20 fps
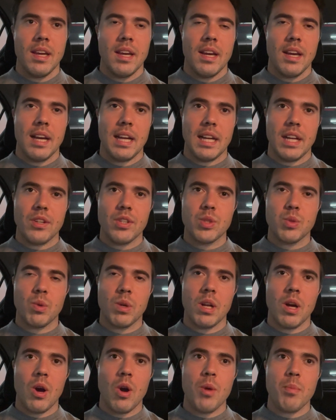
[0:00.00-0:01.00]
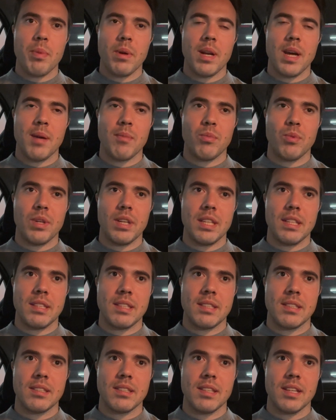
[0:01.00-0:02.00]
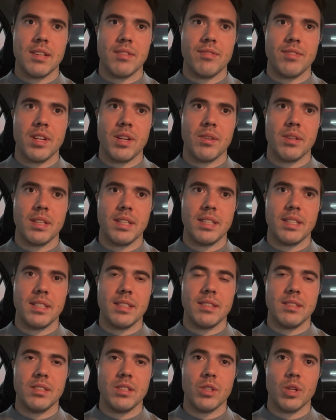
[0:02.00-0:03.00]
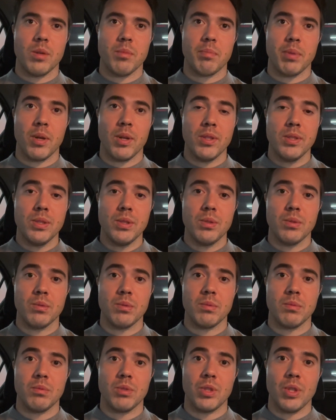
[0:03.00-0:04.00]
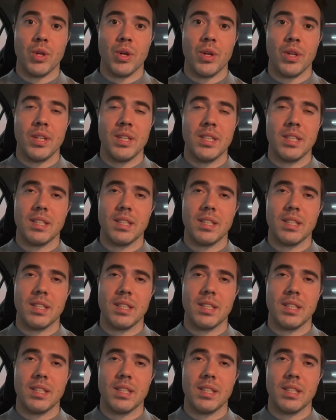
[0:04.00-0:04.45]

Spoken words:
And I just want to open up with a very, personal journey.